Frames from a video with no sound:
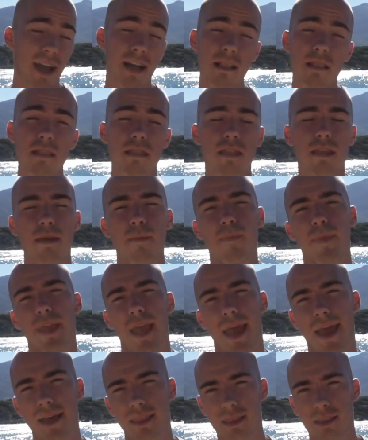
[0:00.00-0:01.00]
health
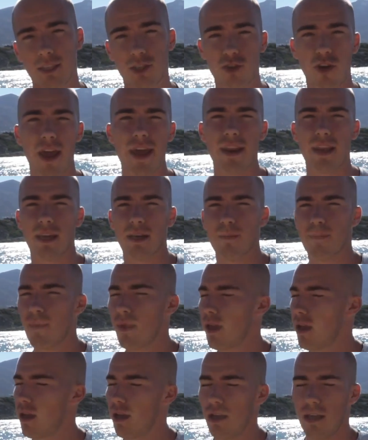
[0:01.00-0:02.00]
and training.
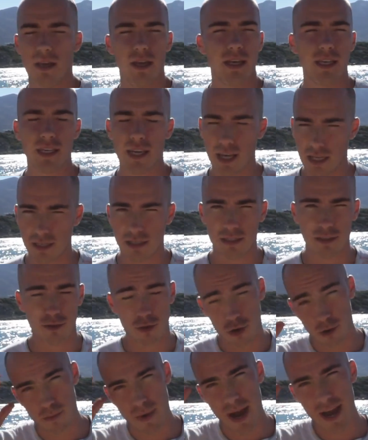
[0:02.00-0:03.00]

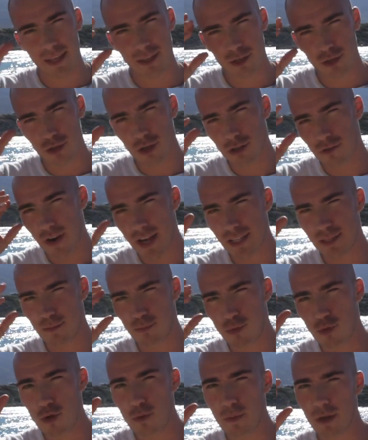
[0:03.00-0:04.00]
Yes, your mind is
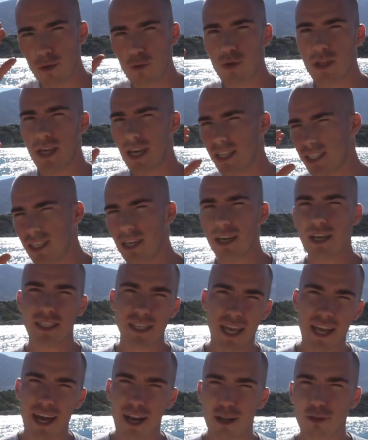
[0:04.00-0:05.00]
already booming with
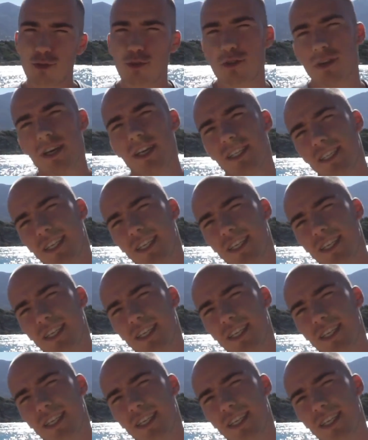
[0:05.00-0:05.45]
ideas. I gotta do